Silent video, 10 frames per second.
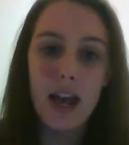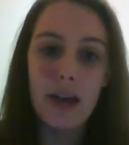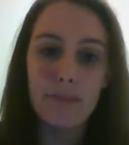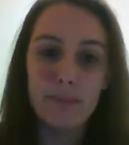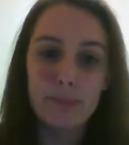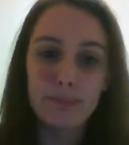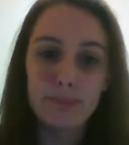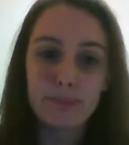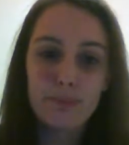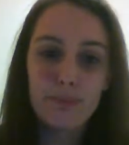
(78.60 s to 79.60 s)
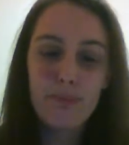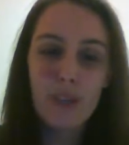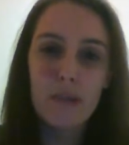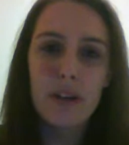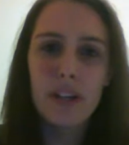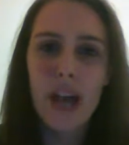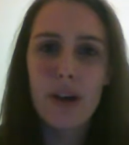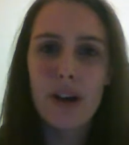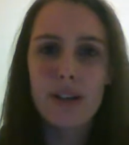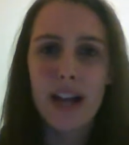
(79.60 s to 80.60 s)
But now
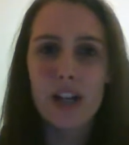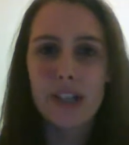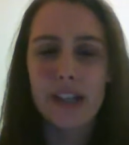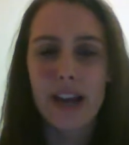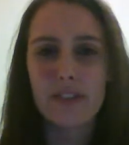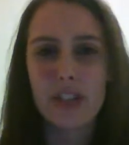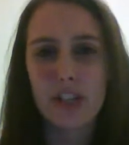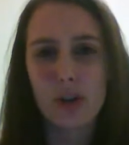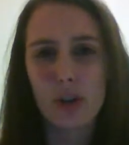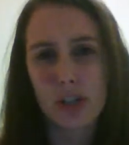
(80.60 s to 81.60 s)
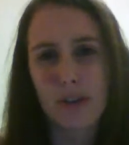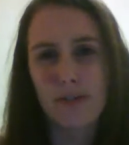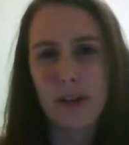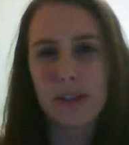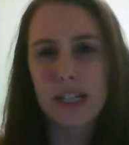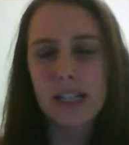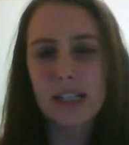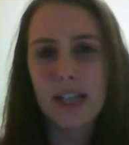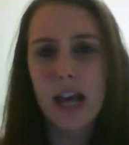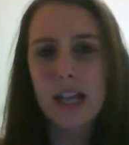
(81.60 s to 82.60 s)
I would actually have to talk to my family
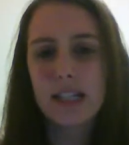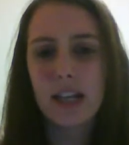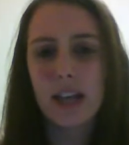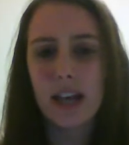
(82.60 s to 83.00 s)
instead,